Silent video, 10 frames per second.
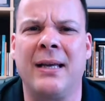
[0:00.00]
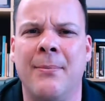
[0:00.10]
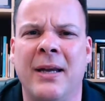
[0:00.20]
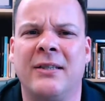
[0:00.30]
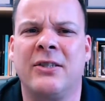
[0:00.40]

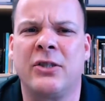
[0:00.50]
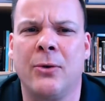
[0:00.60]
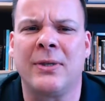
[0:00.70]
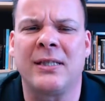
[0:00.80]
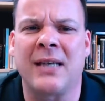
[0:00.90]
committed
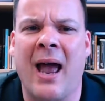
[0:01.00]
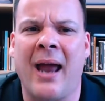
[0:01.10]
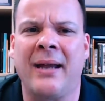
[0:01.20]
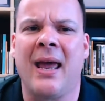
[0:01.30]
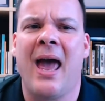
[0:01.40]

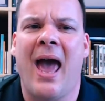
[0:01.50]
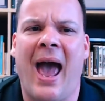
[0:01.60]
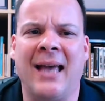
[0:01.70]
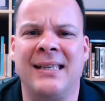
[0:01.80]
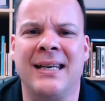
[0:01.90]
suicide
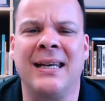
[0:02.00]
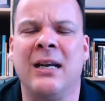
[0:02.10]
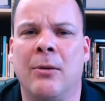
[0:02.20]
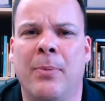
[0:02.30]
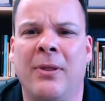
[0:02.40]
as it
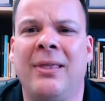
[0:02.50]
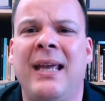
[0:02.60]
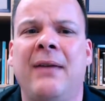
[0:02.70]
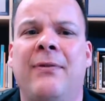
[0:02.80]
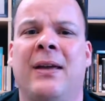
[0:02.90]
neared,
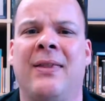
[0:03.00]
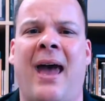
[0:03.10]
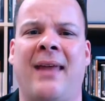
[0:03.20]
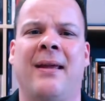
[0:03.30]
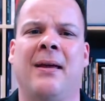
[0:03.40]
believing
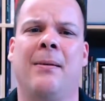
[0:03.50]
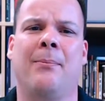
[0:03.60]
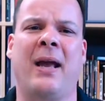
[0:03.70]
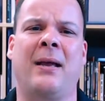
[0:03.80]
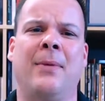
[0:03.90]
that
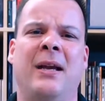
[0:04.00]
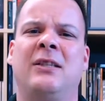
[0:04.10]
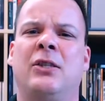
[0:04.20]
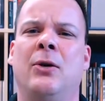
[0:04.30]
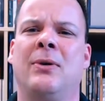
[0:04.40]
By committing
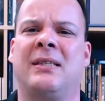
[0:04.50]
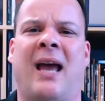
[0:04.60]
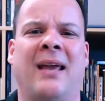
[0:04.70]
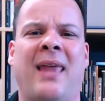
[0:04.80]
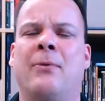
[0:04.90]

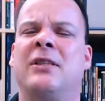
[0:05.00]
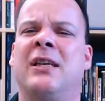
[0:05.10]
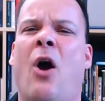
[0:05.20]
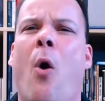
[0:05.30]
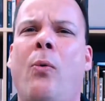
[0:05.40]
suicide, that was
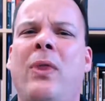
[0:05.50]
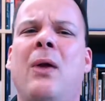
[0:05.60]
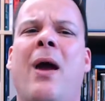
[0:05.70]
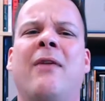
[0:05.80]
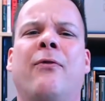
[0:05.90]
the only
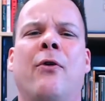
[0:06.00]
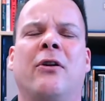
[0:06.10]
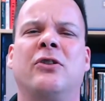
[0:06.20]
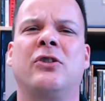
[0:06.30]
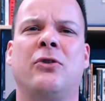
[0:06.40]
way for
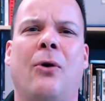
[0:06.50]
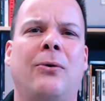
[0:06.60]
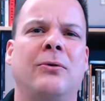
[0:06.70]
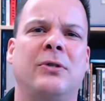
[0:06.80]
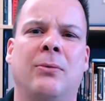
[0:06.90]
their
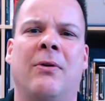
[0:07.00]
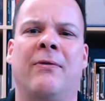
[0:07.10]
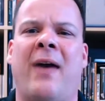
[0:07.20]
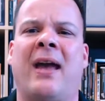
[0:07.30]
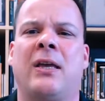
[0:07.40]
souls to
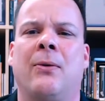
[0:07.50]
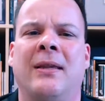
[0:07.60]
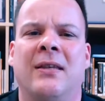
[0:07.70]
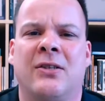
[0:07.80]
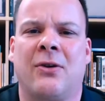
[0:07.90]

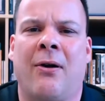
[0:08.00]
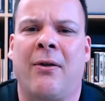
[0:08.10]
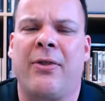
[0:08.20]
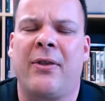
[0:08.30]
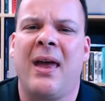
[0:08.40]
evacuate this
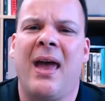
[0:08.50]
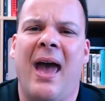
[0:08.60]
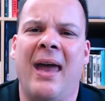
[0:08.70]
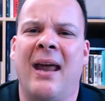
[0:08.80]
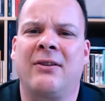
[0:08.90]
earth
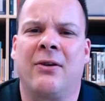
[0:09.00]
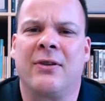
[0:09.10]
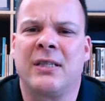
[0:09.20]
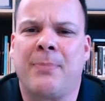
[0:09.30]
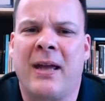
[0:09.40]
and enter
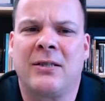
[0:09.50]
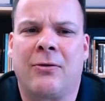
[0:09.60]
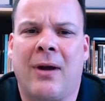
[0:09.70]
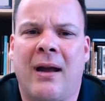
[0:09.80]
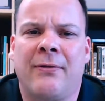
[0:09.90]
the
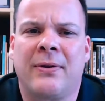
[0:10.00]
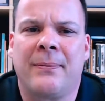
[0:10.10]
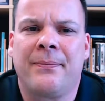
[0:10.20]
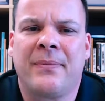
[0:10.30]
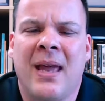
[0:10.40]
spacecraft.
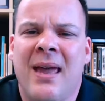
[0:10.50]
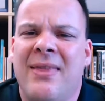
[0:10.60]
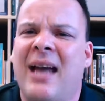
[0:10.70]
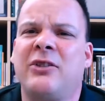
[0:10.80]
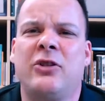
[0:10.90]

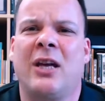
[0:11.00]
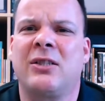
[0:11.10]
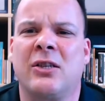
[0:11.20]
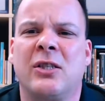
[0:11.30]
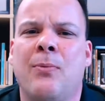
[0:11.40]
That's
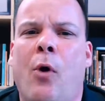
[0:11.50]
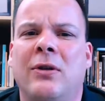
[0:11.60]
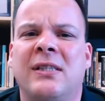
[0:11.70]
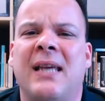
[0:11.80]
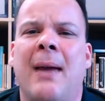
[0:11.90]
just a
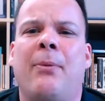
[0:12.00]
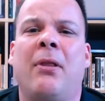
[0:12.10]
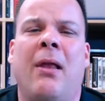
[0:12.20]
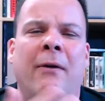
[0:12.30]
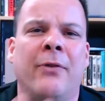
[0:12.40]
small
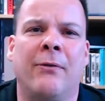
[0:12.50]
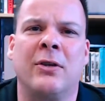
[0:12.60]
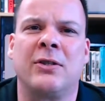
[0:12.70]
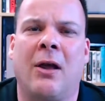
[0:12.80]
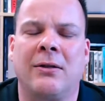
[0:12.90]
sample of the
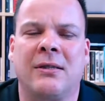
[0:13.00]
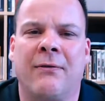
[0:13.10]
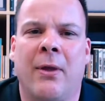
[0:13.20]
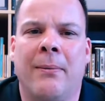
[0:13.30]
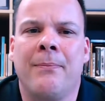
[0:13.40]
results
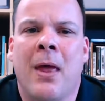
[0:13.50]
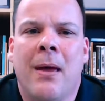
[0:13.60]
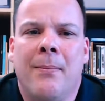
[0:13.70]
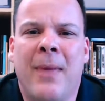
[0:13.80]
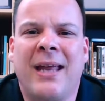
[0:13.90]
of the
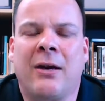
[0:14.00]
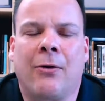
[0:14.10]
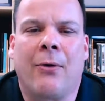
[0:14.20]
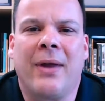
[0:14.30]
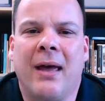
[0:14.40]
Make
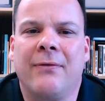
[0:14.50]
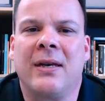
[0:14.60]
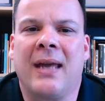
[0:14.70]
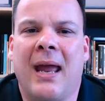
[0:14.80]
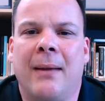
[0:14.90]
Your Own
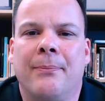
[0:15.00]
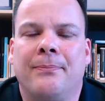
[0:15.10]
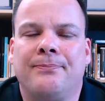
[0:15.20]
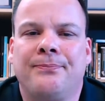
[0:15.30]
Heaven game.